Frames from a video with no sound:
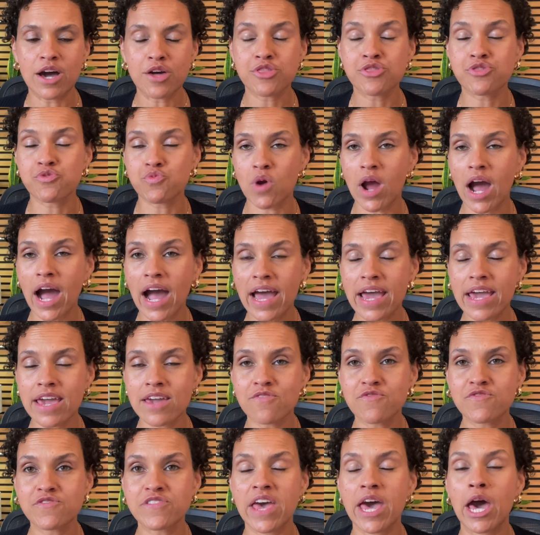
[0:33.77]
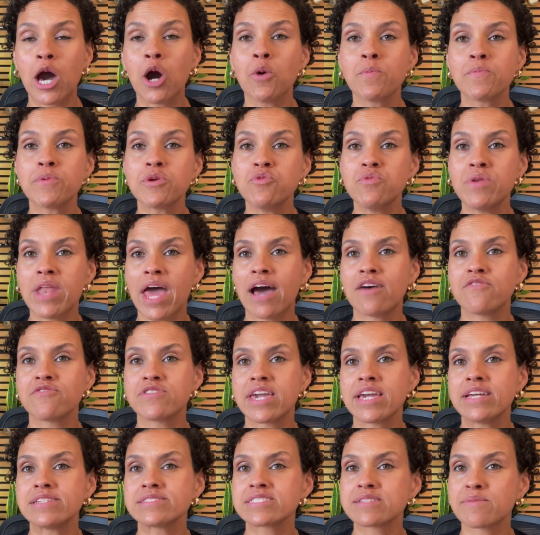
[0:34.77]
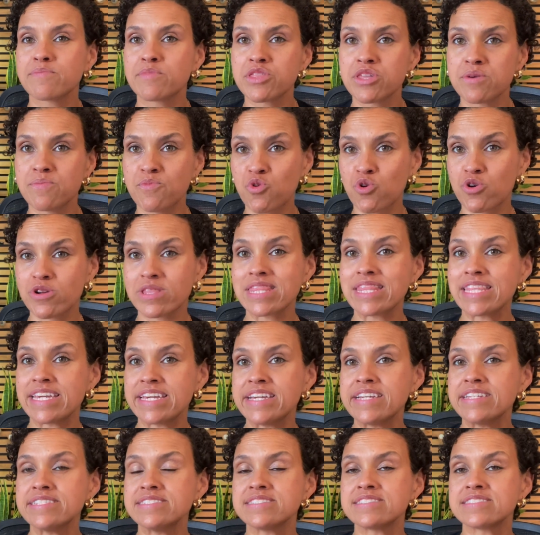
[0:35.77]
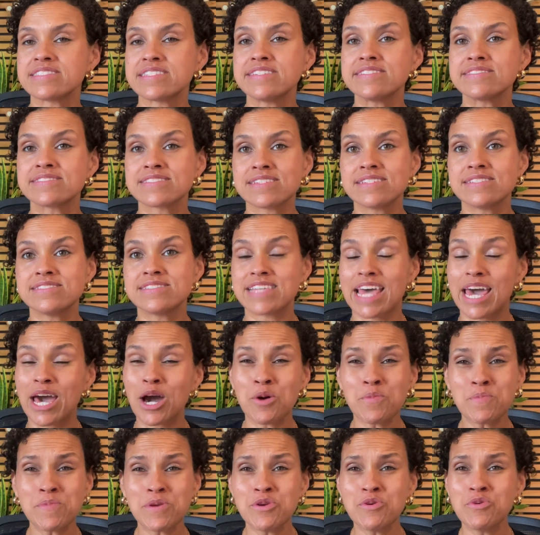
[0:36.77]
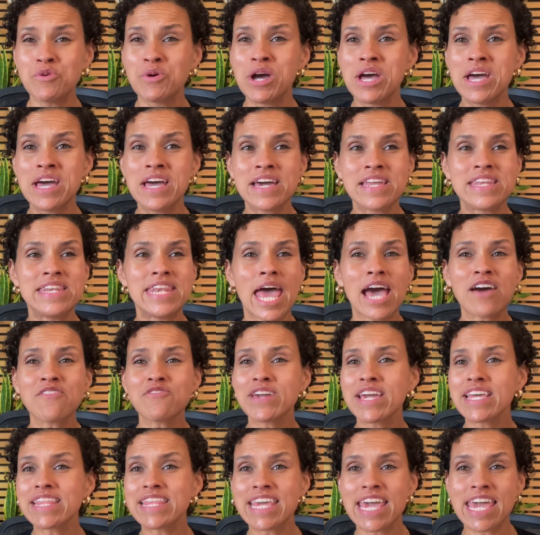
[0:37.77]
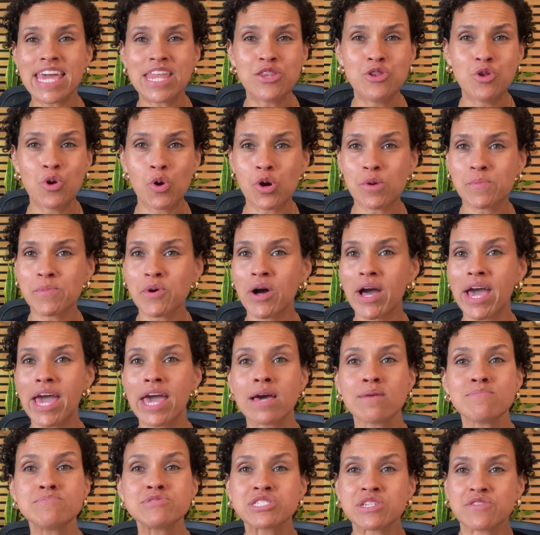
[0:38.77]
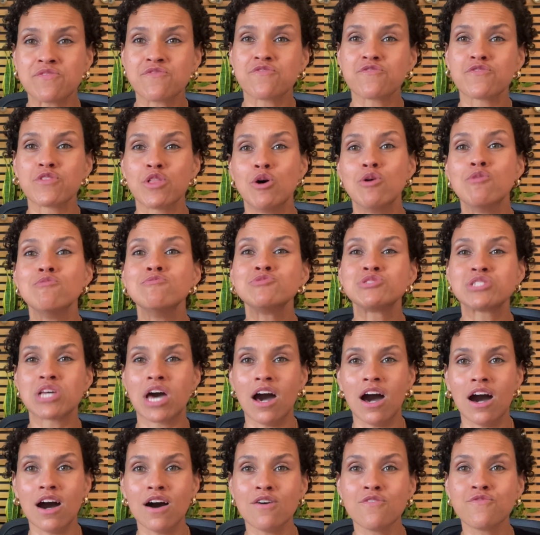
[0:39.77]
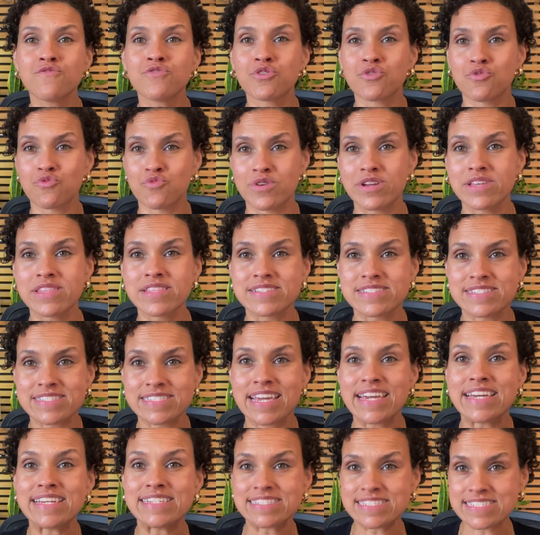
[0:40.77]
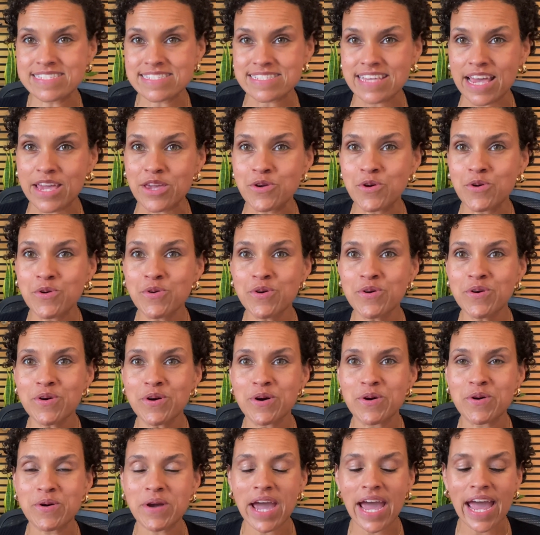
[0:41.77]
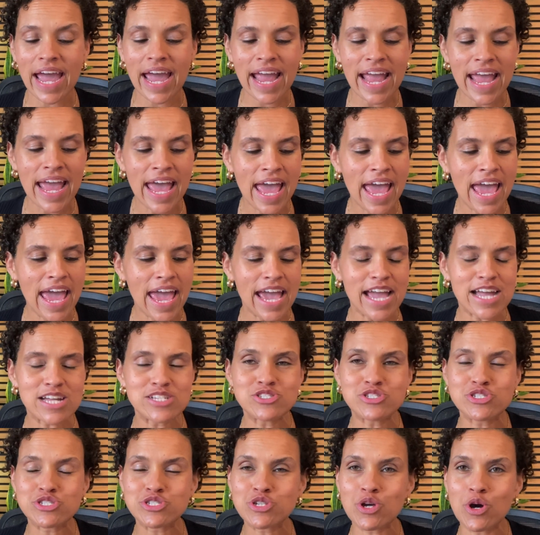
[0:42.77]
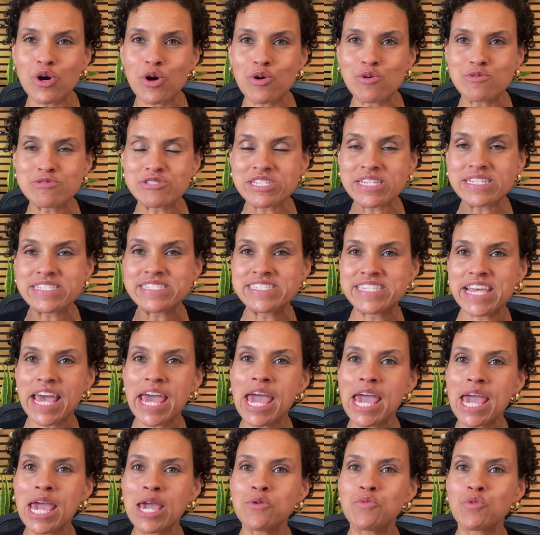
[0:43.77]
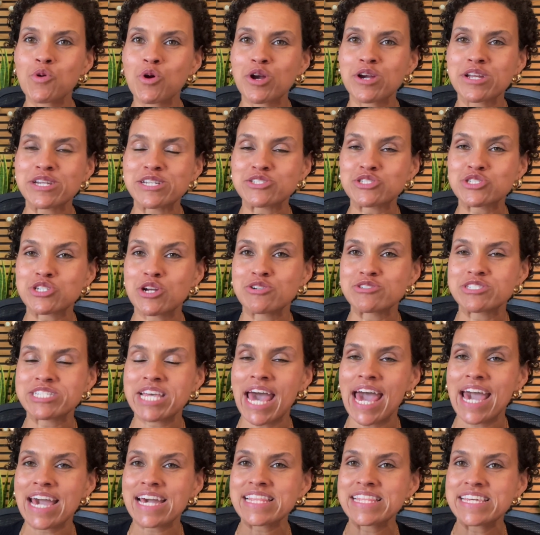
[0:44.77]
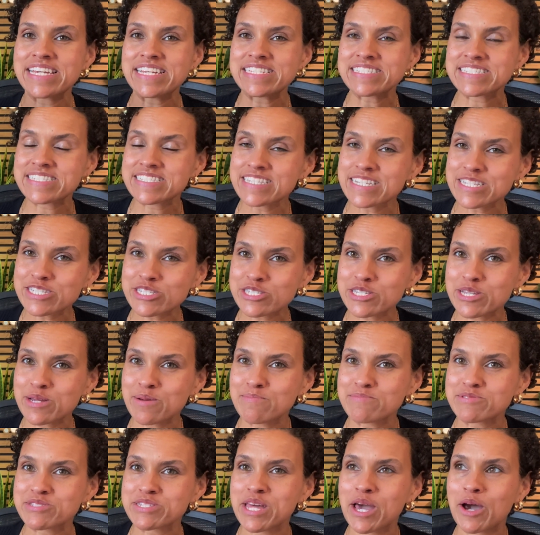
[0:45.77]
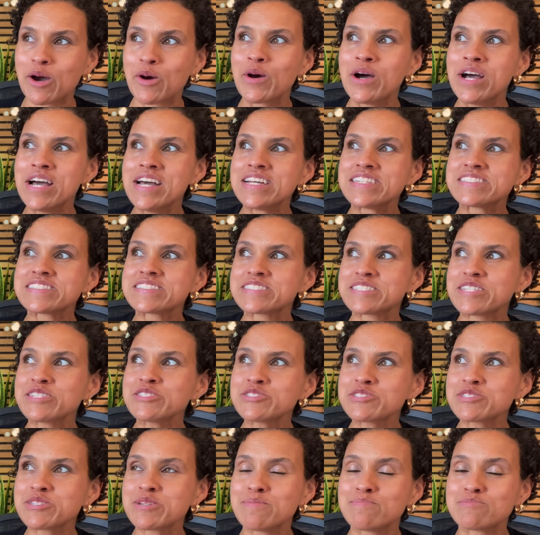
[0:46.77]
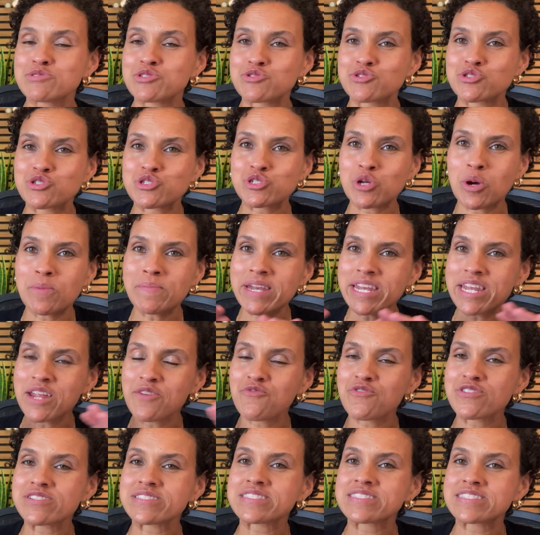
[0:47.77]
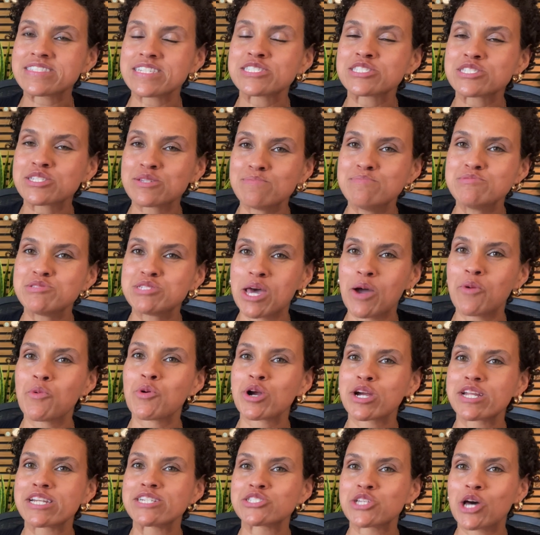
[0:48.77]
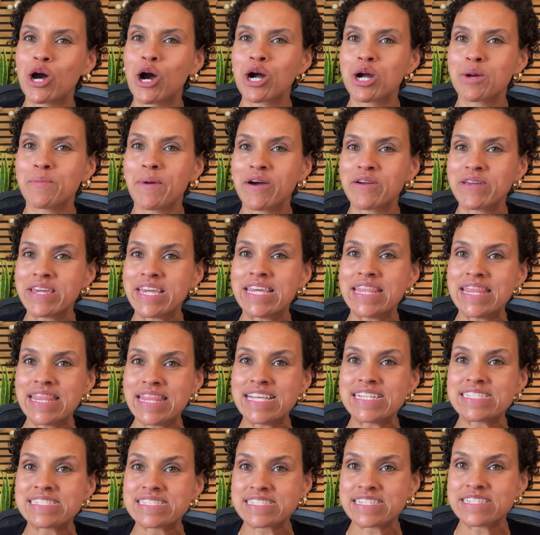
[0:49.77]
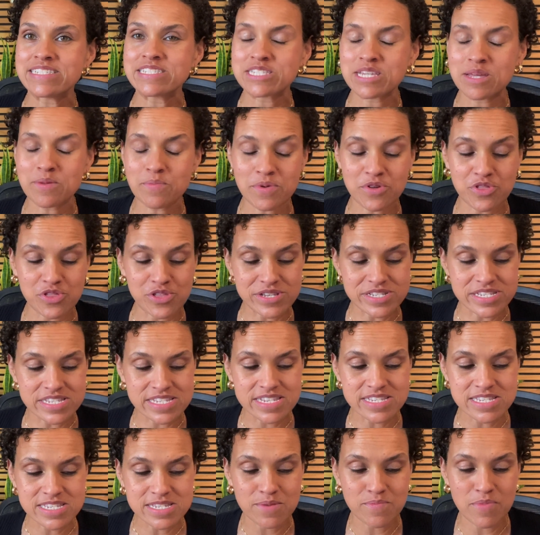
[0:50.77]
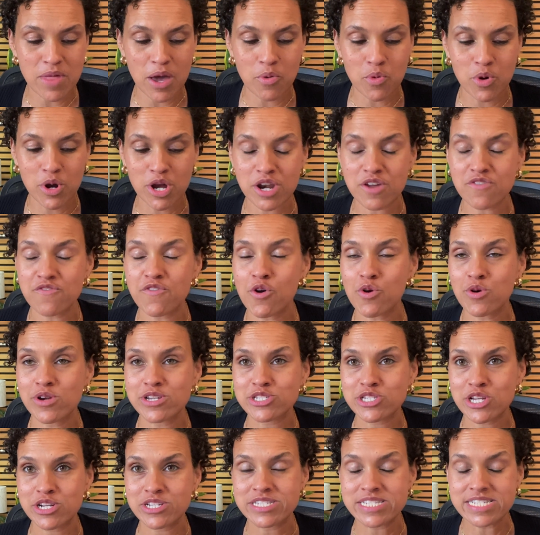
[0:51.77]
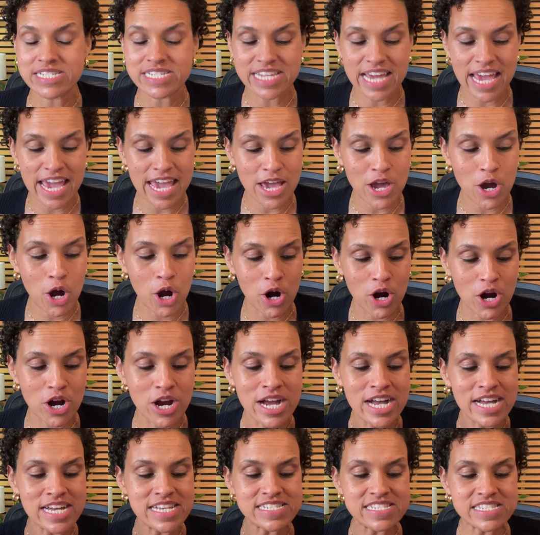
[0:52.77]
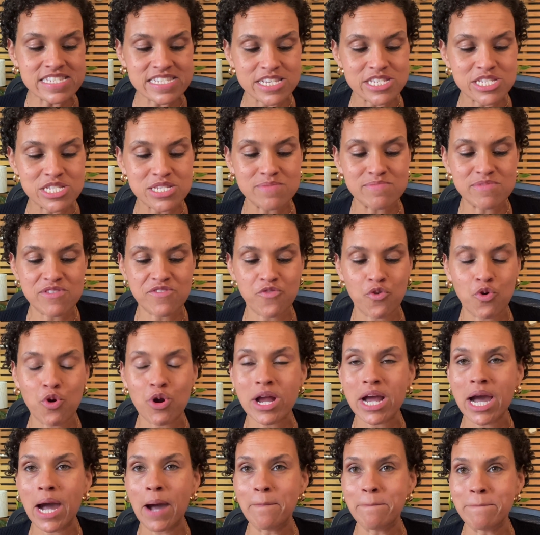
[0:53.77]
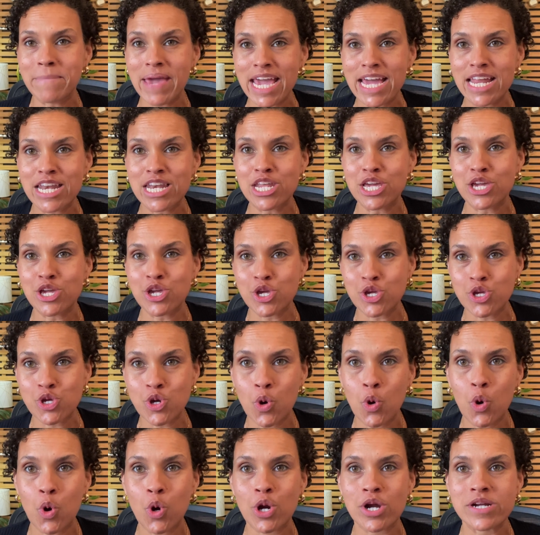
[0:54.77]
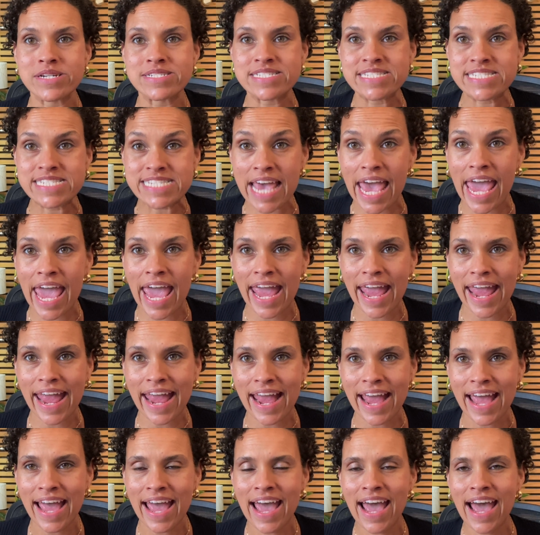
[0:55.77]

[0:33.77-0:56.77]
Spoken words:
thrive, to help you navigate some of the more lean season, to help you navigate the normal ebbs and flows of the real estate cycle. Okay. And so today we're going to start tackling systems. Now, systems, there's so many different systems that we're going to talk about in this season, but the system that we're going to focus on today are systems for commanding your day.